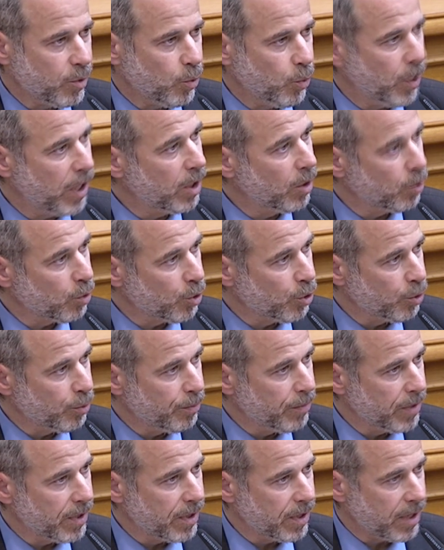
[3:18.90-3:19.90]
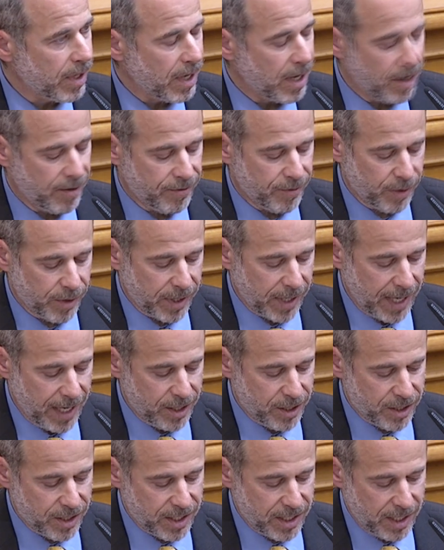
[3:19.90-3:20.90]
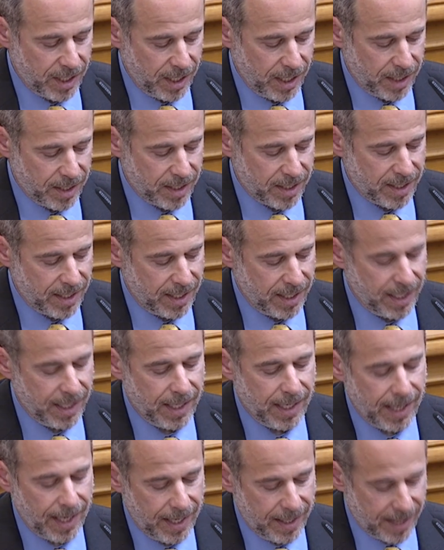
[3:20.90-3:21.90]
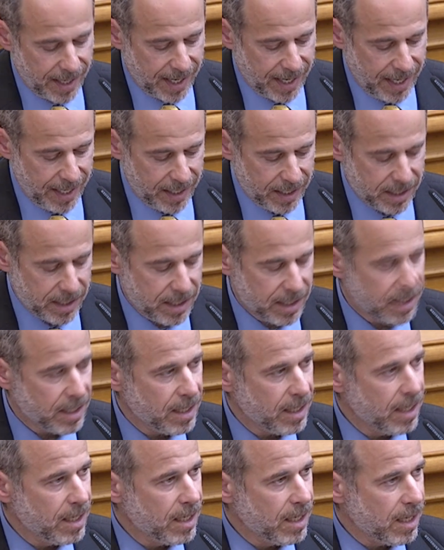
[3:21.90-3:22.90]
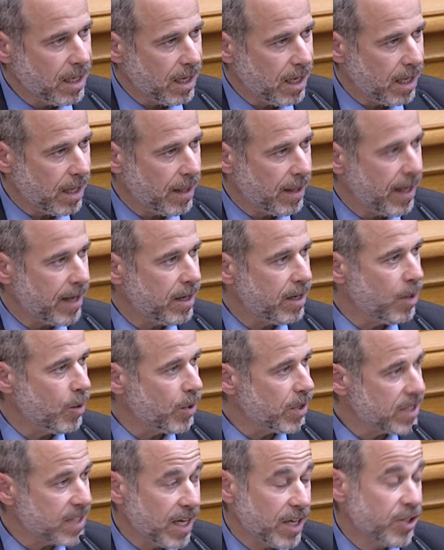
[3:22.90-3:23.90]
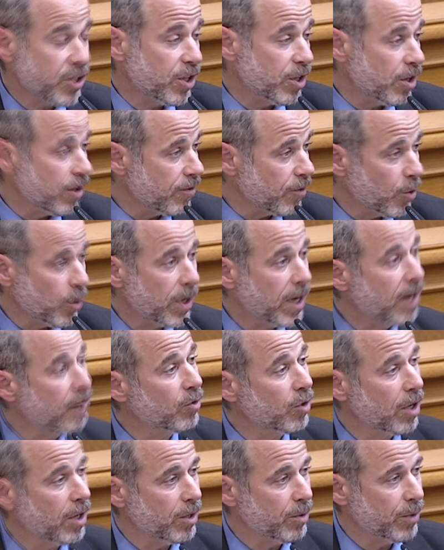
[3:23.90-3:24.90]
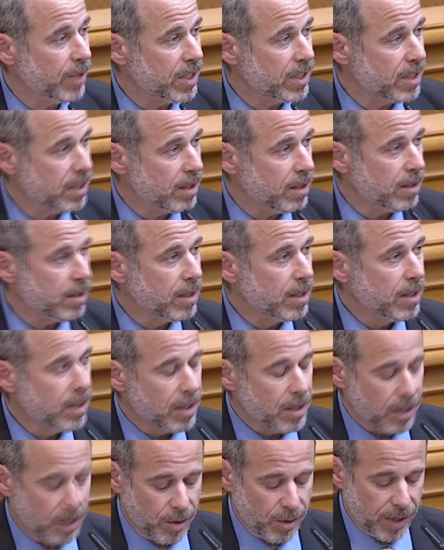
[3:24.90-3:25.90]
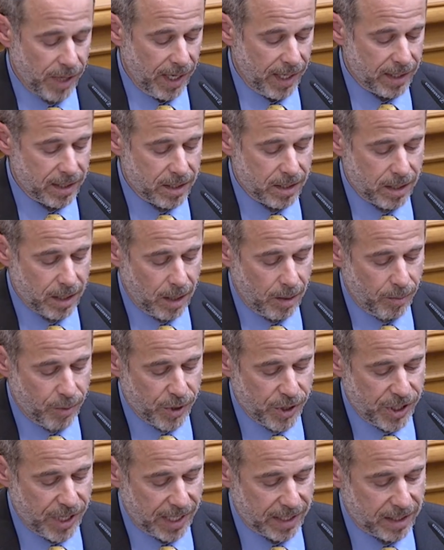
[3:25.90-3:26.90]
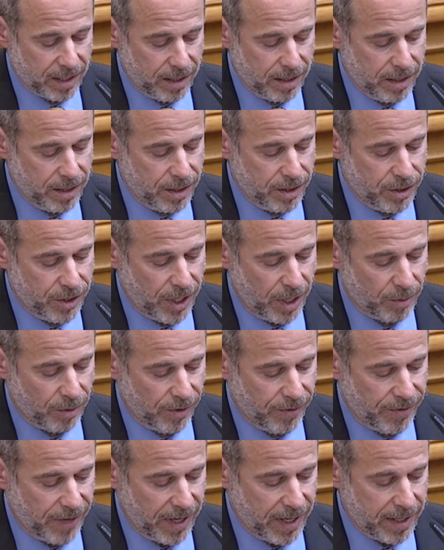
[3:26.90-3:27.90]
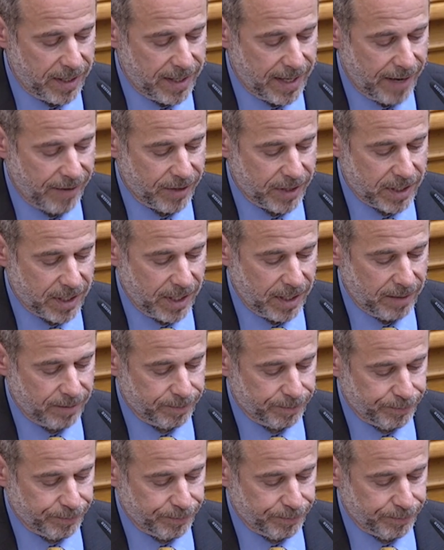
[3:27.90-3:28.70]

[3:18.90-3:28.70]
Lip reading: wiggle room for the agency and the city in the case that the recession, or for whatever other reason, creates a projected general fund deficit.